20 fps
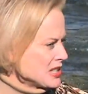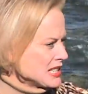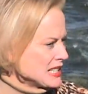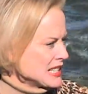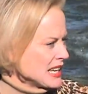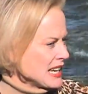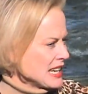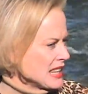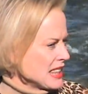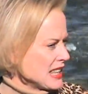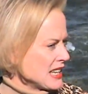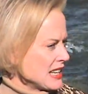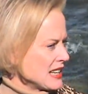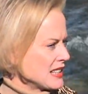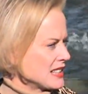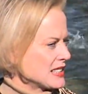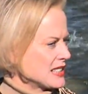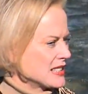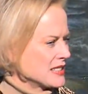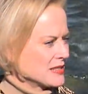Just like this.
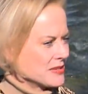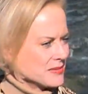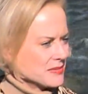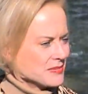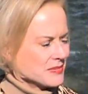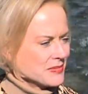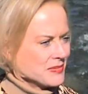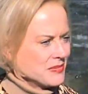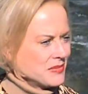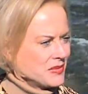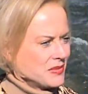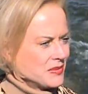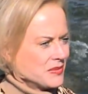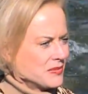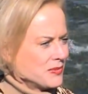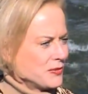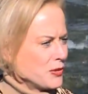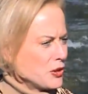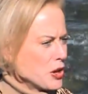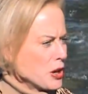
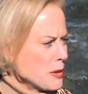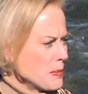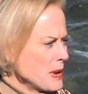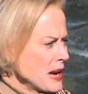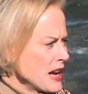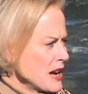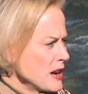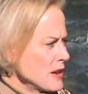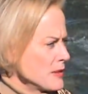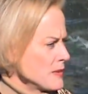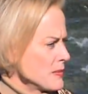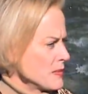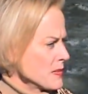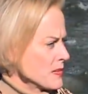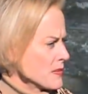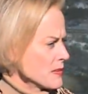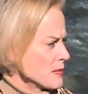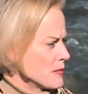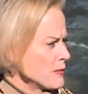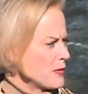For about
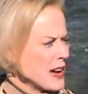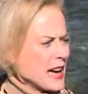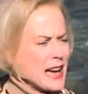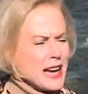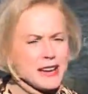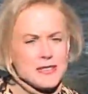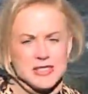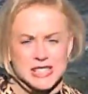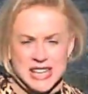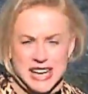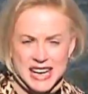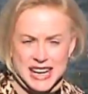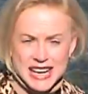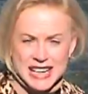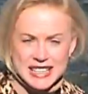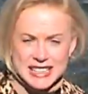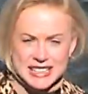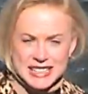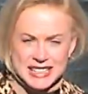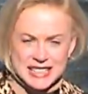5
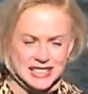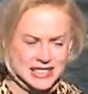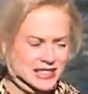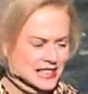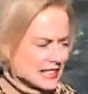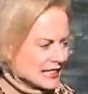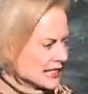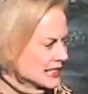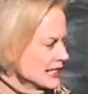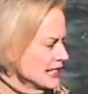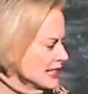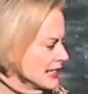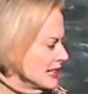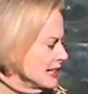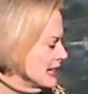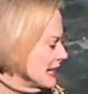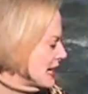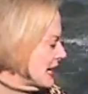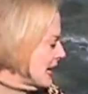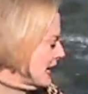days.
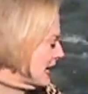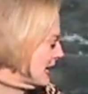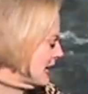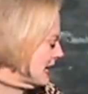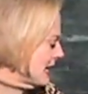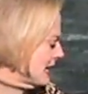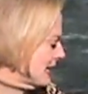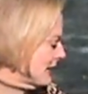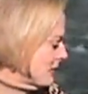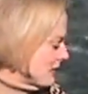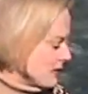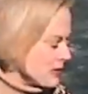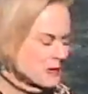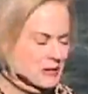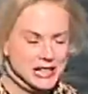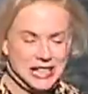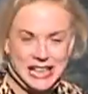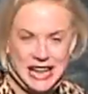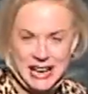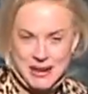And
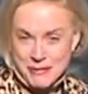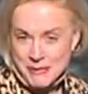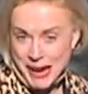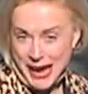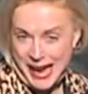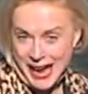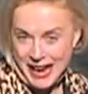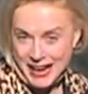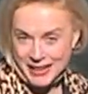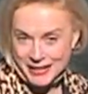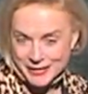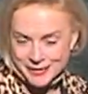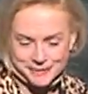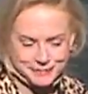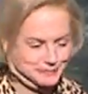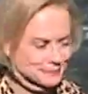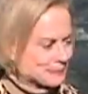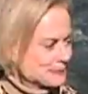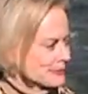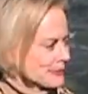we came back.
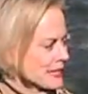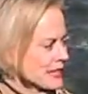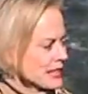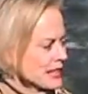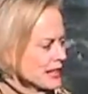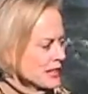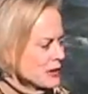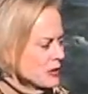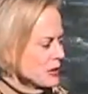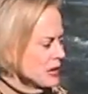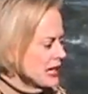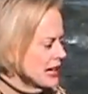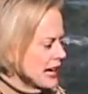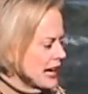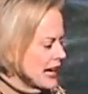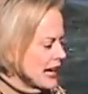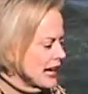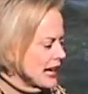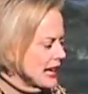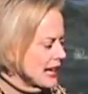We
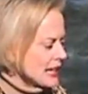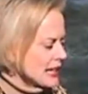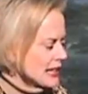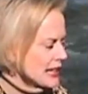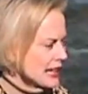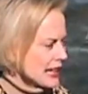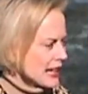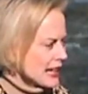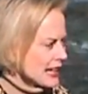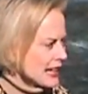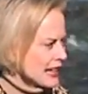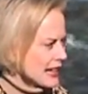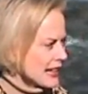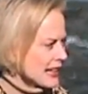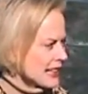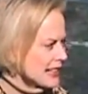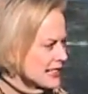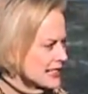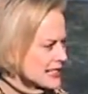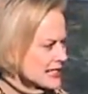had
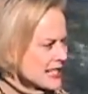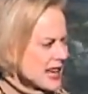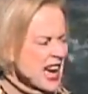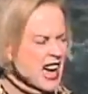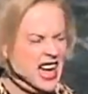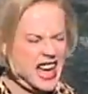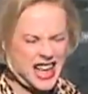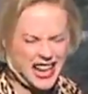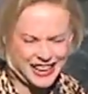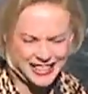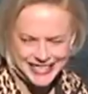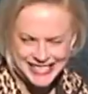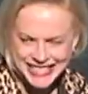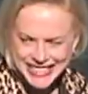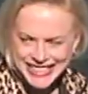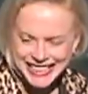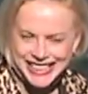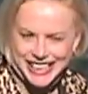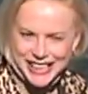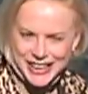half
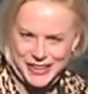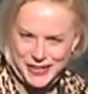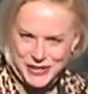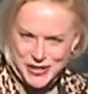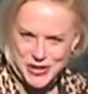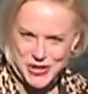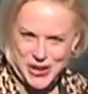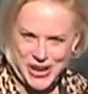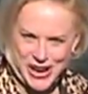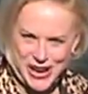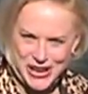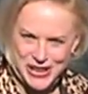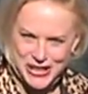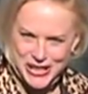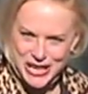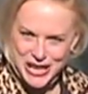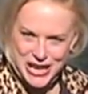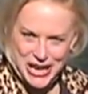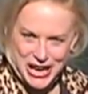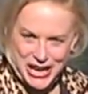a little trout.
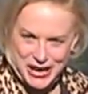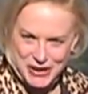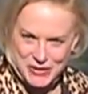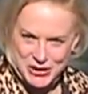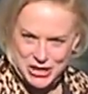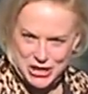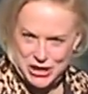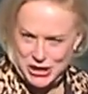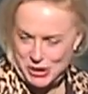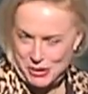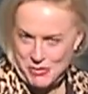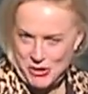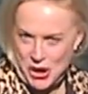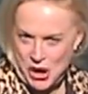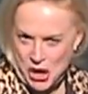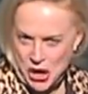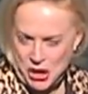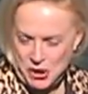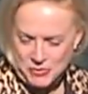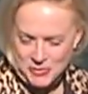And we took a
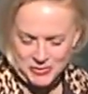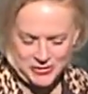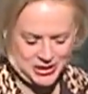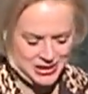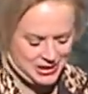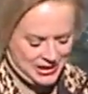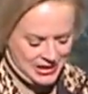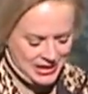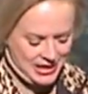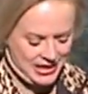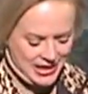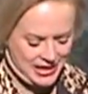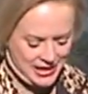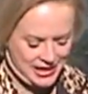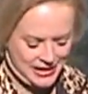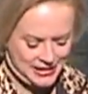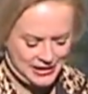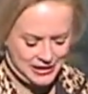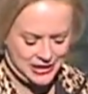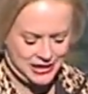pond
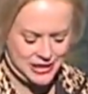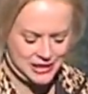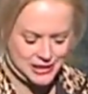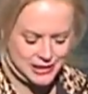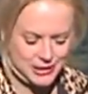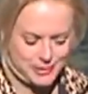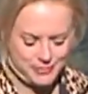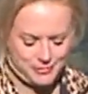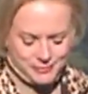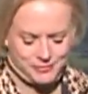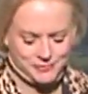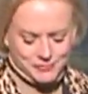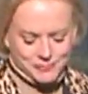and fished them.